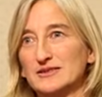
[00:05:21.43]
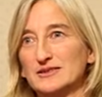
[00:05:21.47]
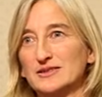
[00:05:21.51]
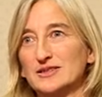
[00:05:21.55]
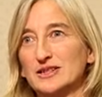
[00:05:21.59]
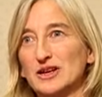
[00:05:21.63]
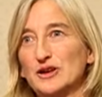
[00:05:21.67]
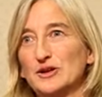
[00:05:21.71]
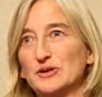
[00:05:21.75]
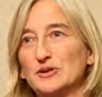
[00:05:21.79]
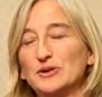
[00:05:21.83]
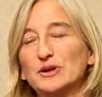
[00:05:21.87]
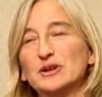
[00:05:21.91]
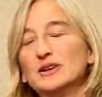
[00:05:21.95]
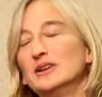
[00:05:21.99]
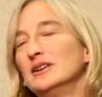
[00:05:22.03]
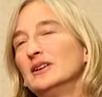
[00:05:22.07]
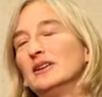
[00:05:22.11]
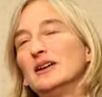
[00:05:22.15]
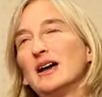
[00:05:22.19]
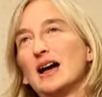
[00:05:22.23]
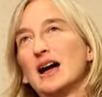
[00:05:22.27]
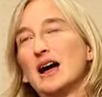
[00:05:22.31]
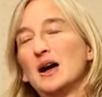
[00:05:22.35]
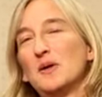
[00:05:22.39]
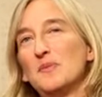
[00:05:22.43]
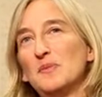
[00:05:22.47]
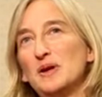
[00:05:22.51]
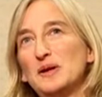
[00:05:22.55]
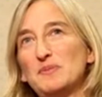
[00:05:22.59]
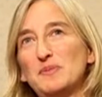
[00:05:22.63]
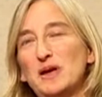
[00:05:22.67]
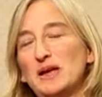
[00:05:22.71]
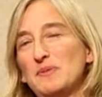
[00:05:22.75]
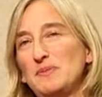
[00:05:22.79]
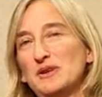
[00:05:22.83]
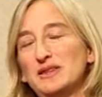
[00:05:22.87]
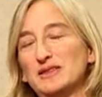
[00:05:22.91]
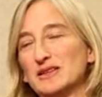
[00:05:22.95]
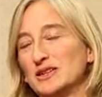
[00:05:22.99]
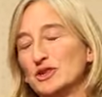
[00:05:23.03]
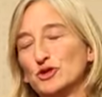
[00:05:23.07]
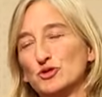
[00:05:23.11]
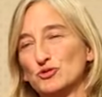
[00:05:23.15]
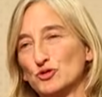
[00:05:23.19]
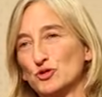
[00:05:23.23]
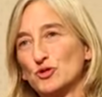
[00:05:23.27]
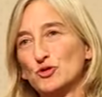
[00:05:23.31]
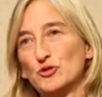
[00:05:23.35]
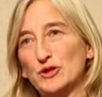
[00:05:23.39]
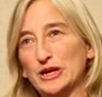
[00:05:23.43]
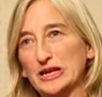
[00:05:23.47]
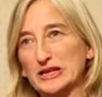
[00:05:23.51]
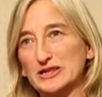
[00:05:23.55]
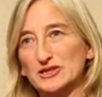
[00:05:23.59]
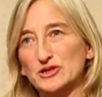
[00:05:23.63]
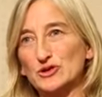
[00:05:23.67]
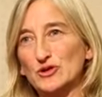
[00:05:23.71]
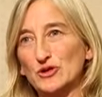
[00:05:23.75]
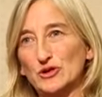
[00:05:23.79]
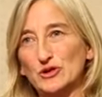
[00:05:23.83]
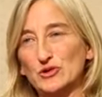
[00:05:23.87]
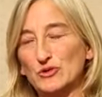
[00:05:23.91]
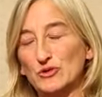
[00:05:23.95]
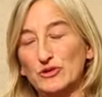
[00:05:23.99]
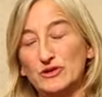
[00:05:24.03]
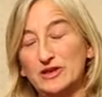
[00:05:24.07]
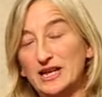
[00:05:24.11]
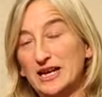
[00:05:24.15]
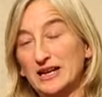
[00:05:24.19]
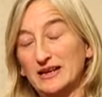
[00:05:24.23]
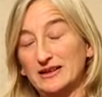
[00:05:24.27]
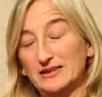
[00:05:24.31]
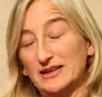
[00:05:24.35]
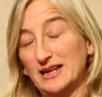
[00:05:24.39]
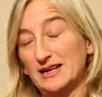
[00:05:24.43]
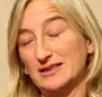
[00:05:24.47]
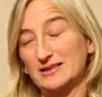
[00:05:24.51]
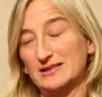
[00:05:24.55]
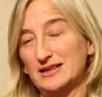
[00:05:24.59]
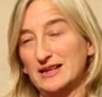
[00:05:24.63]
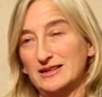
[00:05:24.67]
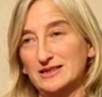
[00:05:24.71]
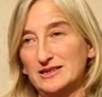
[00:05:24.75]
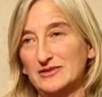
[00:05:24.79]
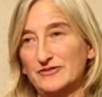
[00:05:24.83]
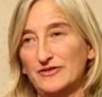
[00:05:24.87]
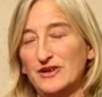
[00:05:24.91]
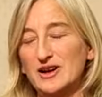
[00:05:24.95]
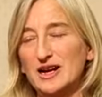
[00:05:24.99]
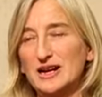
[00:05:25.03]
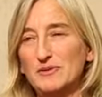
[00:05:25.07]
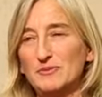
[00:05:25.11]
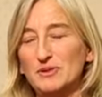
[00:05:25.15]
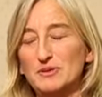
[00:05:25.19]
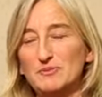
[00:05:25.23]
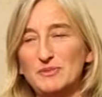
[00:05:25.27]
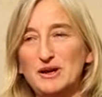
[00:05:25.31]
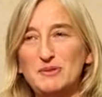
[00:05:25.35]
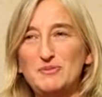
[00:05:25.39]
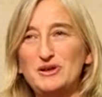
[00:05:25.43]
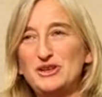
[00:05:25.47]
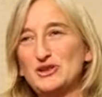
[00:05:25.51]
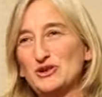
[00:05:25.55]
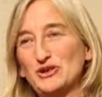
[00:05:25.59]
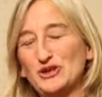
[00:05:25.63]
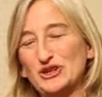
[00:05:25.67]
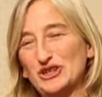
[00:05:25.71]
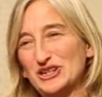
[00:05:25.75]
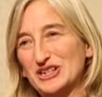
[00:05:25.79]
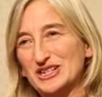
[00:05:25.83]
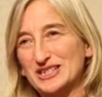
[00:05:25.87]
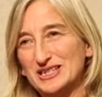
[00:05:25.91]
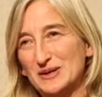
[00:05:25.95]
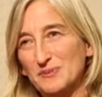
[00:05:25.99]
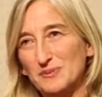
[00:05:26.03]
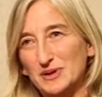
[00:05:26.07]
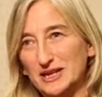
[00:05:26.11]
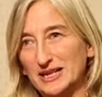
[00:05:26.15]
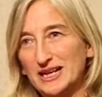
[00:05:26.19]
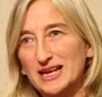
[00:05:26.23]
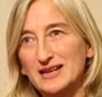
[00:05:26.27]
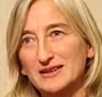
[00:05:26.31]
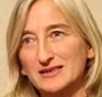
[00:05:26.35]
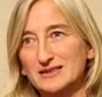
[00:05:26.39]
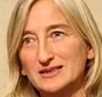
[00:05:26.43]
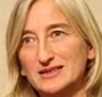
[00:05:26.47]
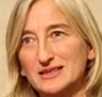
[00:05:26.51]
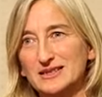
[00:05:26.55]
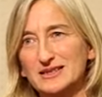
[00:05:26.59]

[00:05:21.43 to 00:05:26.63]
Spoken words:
So it may be that drawing is not your thing, that's fine, but maybe you're good at something else.